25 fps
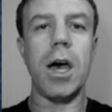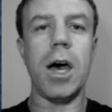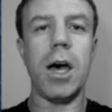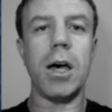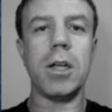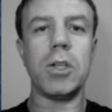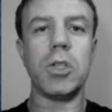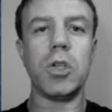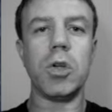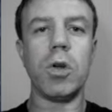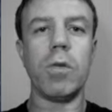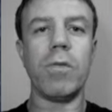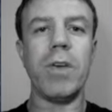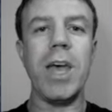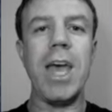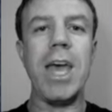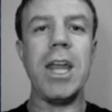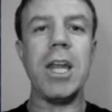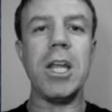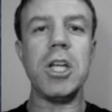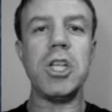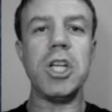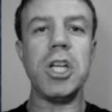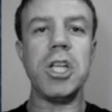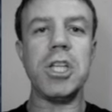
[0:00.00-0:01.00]
uh, sort of
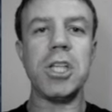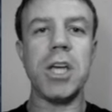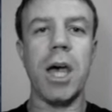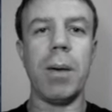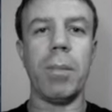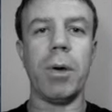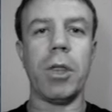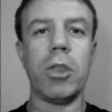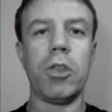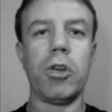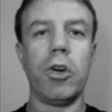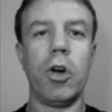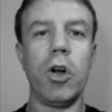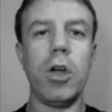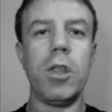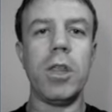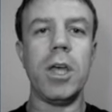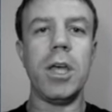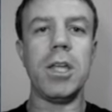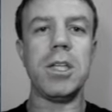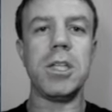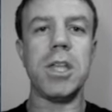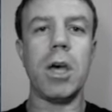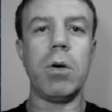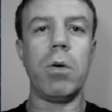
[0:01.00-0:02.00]
energies coming through
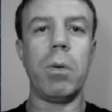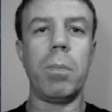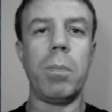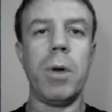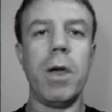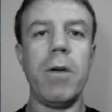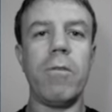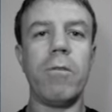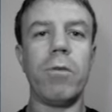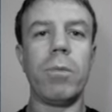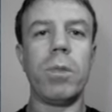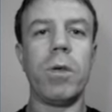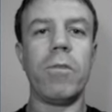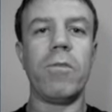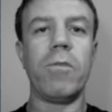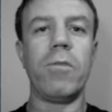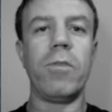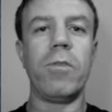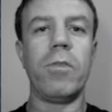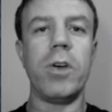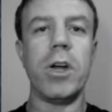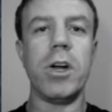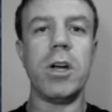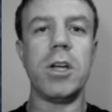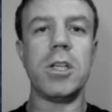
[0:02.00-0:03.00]
these, they would be from the
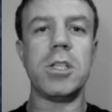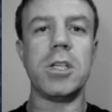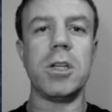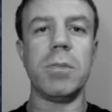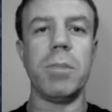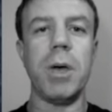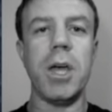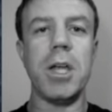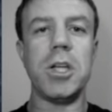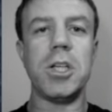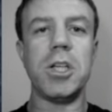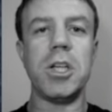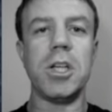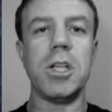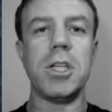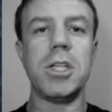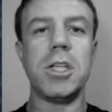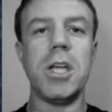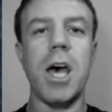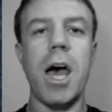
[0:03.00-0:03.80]
various dimensions,